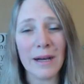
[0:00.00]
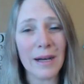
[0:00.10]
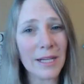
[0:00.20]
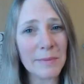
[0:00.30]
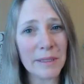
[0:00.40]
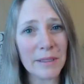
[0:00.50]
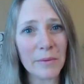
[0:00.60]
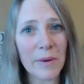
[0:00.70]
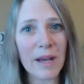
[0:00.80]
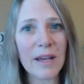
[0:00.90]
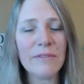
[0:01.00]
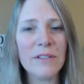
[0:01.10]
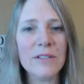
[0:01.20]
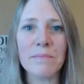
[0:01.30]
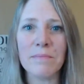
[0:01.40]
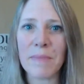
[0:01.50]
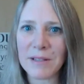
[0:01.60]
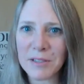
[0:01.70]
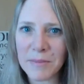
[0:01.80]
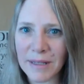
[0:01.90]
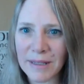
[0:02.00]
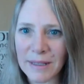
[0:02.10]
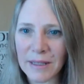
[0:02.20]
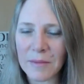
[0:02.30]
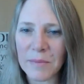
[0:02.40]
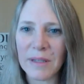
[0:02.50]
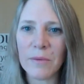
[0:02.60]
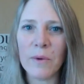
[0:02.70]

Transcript: husband and a wife, there's a masterminding element.